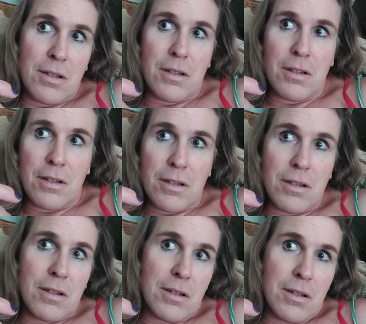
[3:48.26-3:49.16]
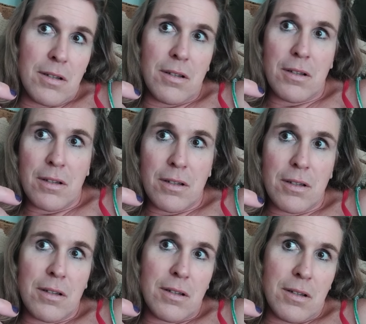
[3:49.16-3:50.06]

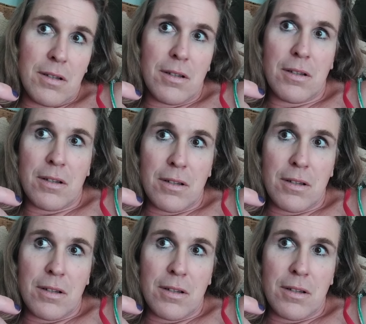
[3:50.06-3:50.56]
Nothing is said.